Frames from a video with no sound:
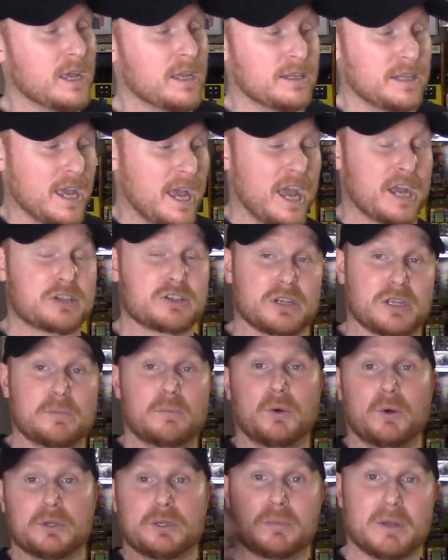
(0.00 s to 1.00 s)
they actually
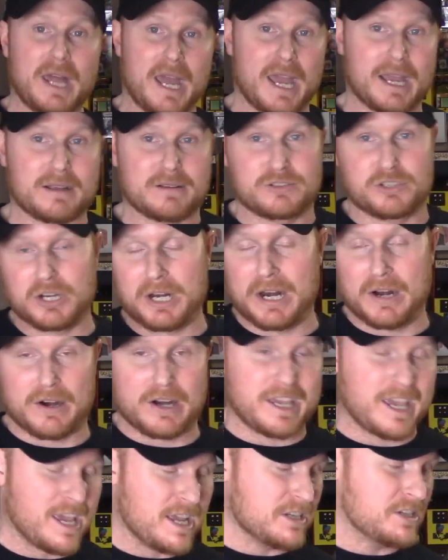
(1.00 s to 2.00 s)
pulled the black
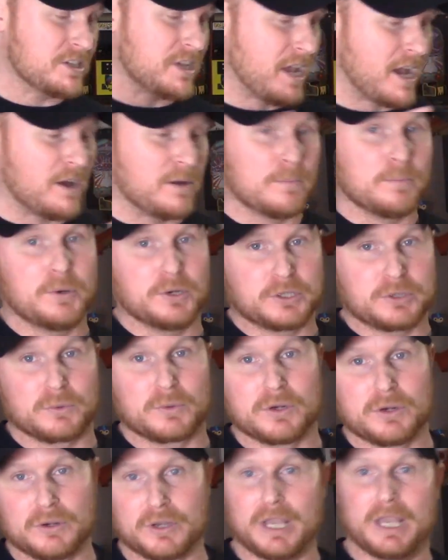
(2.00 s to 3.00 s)
generic case out and put the
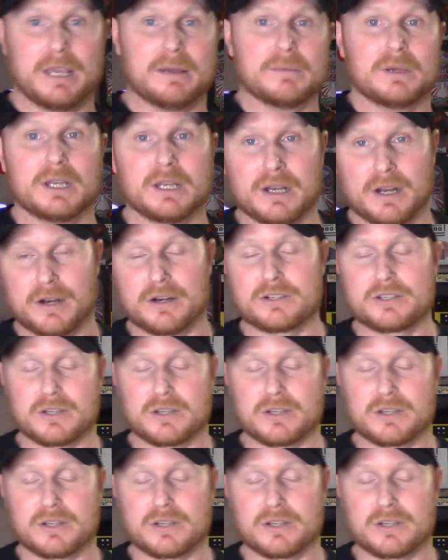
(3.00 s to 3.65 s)
real game in there.